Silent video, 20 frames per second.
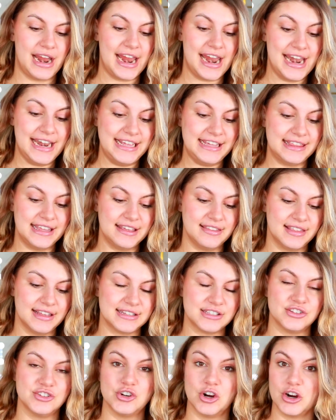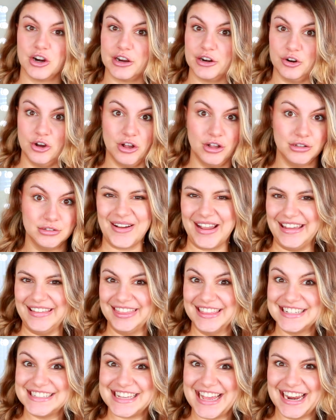anything that's dark at all. Okay,
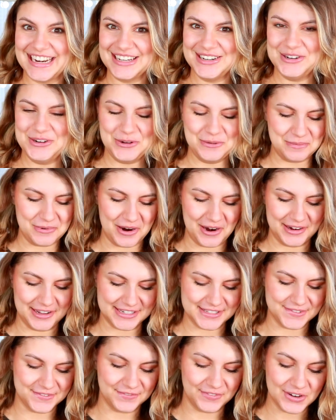let's add in new products.